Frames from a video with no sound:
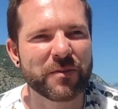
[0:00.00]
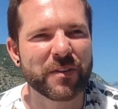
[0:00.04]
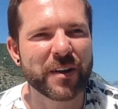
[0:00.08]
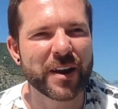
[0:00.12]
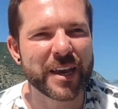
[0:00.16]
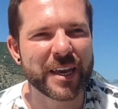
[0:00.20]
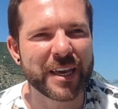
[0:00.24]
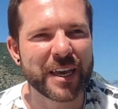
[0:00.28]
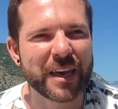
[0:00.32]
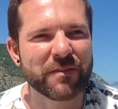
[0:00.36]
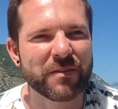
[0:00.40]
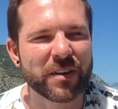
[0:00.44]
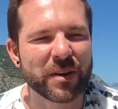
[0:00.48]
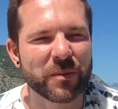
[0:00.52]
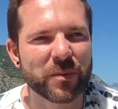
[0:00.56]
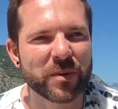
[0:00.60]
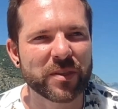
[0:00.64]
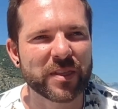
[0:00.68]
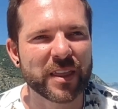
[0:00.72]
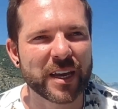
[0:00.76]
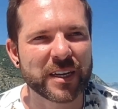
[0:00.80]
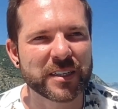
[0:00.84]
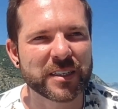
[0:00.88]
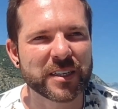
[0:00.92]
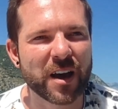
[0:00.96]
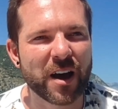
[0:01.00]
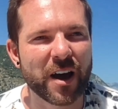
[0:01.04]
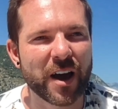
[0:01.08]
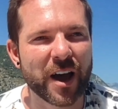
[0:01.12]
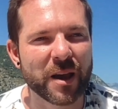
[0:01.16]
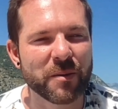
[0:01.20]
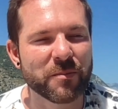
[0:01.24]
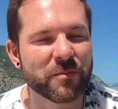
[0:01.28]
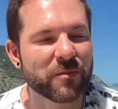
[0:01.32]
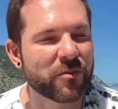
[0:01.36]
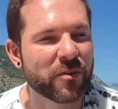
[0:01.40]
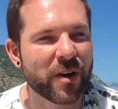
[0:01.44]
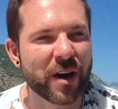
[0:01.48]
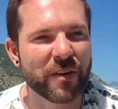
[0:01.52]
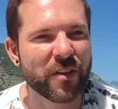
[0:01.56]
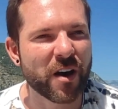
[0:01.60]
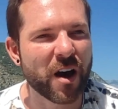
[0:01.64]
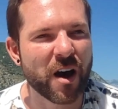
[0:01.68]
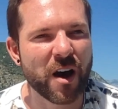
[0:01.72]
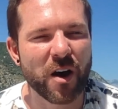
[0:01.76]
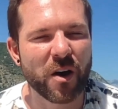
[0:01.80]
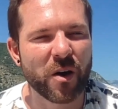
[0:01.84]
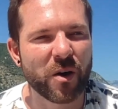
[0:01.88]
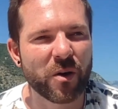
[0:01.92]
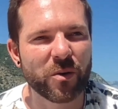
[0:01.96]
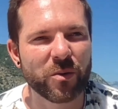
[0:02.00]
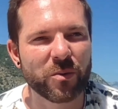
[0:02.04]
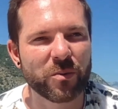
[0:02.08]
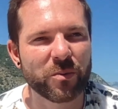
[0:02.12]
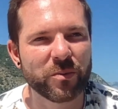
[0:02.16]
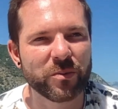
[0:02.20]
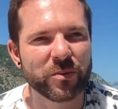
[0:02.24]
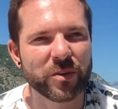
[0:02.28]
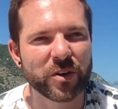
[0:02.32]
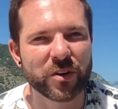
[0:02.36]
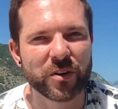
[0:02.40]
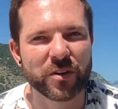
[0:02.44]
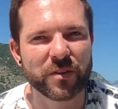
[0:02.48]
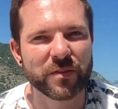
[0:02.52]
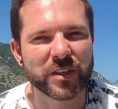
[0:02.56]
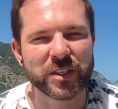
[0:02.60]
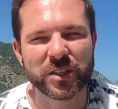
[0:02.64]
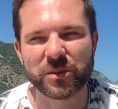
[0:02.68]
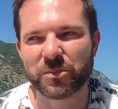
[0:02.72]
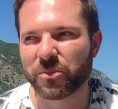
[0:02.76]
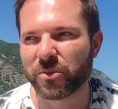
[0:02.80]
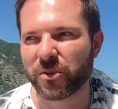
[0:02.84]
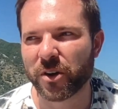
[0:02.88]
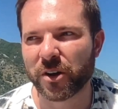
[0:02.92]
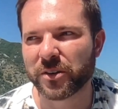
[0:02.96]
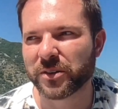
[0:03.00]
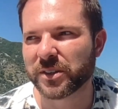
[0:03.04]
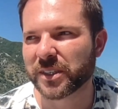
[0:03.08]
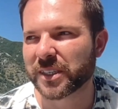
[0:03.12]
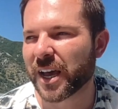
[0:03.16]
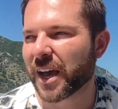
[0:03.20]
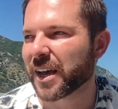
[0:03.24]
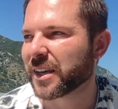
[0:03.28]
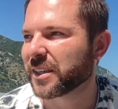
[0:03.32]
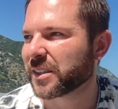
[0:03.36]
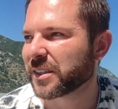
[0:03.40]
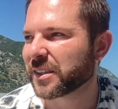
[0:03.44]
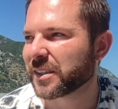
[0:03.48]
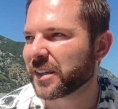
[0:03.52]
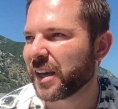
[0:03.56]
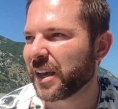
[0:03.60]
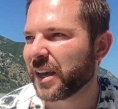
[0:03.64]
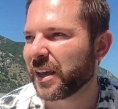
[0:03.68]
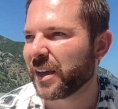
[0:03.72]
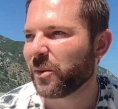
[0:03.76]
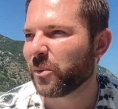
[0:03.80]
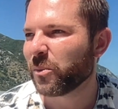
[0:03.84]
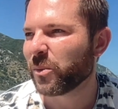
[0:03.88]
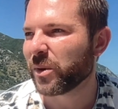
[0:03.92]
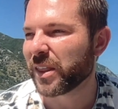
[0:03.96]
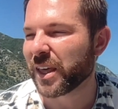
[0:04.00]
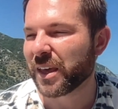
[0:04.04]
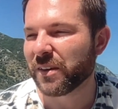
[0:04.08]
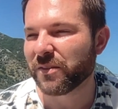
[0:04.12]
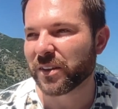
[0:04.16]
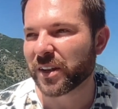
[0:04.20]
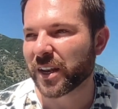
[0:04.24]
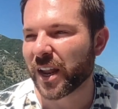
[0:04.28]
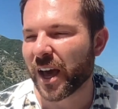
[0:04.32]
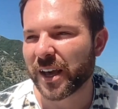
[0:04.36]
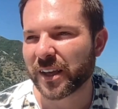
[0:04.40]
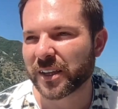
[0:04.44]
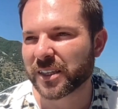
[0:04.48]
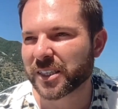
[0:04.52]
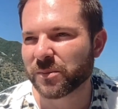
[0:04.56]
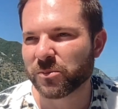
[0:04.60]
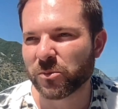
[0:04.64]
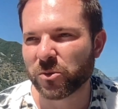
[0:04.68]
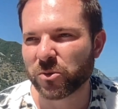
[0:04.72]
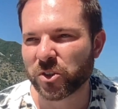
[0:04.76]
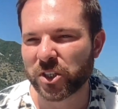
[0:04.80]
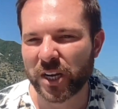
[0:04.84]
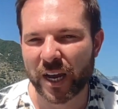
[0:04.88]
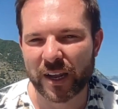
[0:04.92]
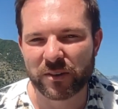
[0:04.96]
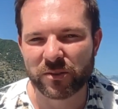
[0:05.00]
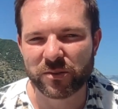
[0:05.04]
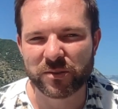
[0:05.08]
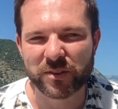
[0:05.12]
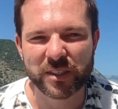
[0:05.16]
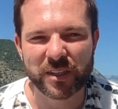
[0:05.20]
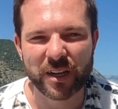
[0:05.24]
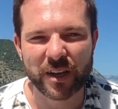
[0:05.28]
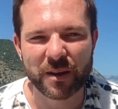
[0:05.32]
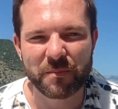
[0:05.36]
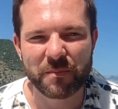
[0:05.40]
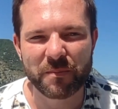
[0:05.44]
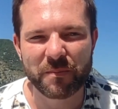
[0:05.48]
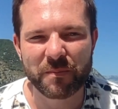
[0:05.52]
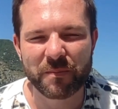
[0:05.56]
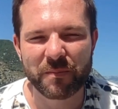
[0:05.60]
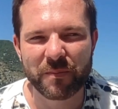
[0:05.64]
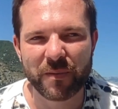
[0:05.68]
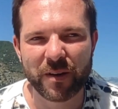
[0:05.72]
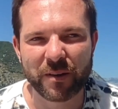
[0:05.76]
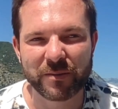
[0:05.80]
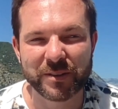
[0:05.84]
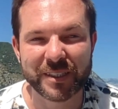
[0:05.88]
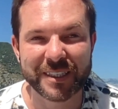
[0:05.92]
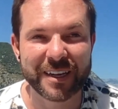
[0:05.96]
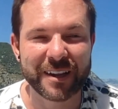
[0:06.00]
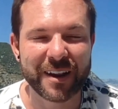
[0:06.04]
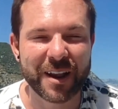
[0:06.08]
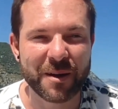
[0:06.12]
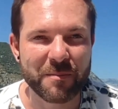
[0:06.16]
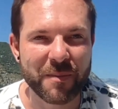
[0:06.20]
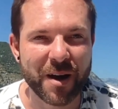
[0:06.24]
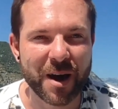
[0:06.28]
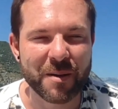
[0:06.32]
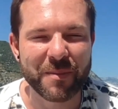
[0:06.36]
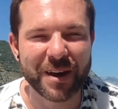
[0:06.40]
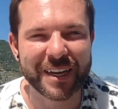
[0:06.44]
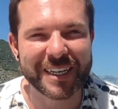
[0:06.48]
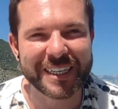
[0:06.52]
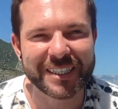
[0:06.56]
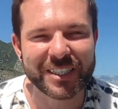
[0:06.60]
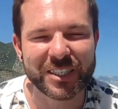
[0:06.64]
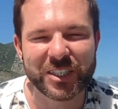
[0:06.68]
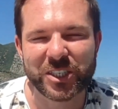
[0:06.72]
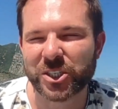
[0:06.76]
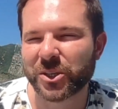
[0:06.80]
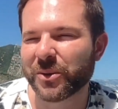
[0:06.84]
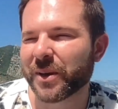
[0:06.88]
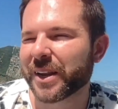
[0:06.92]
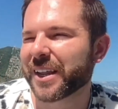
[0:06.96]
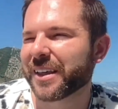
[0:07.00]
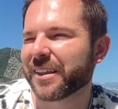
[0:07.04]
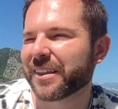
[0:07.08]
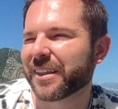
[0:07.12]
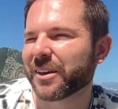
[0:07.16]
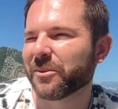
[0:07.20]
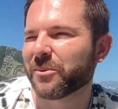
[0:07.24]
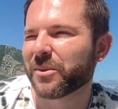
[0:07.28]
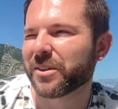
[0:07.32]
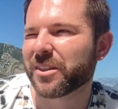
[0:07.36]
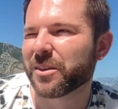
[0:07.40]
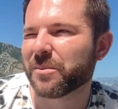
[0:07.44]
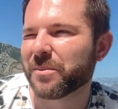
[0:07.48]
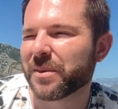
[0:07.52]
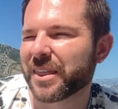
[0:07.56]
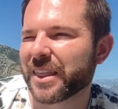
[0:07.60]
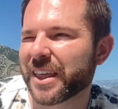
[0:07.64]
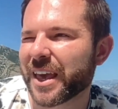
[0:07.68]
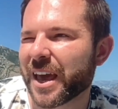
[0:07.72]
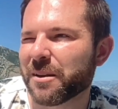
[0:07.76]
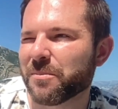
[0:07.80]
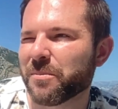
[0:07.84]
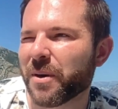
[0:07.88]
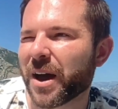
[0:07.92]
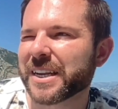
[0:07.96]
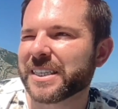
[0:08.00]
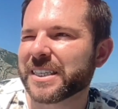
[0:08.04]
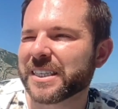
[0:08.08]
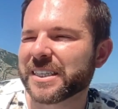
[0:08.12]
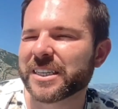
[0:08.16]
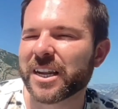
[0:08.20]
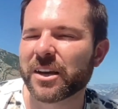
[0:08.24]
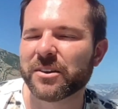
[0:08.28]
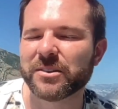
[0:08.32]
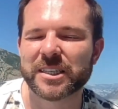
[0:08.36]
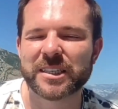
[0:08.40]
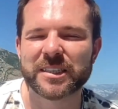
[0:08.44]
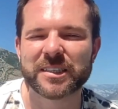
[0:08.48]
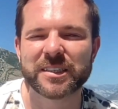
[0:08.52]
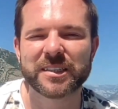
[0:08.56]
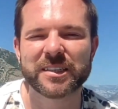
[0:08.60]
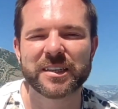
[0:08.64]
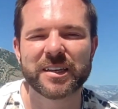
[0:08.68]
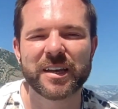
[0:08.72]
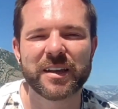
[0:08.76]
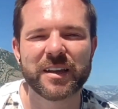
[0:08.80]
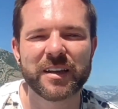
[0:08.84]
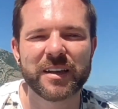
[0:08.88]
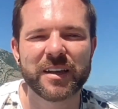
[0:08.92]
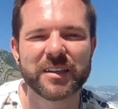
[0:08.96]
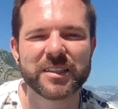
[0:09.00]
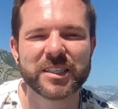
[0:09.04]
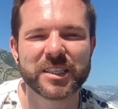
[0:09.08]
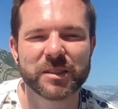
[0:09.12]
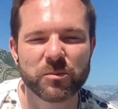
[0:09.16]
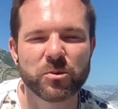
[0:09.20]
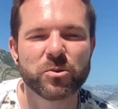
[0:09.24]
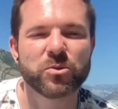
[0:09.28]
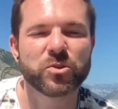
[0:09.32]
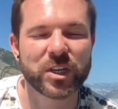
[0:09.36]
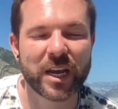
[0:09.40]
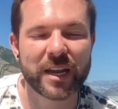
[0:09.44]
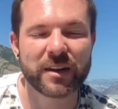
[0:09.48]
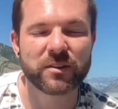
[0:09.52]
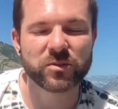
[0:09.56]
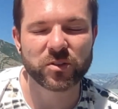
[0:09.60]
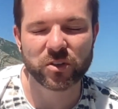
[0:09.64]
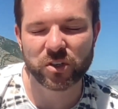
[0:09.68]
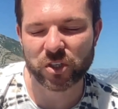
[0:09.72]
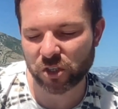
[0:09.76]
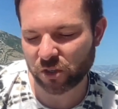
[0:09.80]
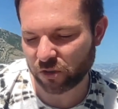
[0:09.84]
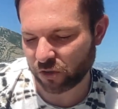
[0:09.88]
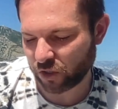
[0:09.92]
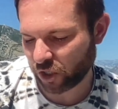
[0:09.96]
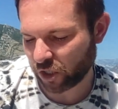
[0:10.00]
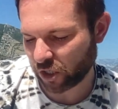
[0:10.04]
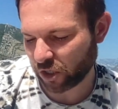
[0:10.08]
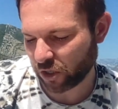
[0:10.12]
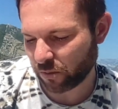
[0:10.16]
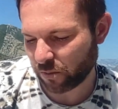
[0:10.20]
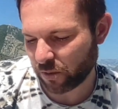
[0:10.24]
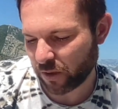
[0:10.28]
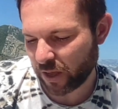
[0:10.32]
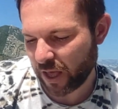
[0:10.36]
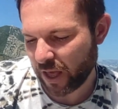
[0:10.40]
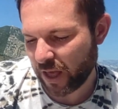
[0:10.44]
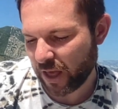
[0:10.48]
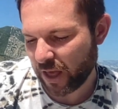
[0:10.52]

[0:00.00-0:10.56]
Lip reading: very giving with their time throughout the whole Eurovision process, with even like small channels like... I would say like mine, but I didn't do anything with them in the end. But I did notice small channels on YouTube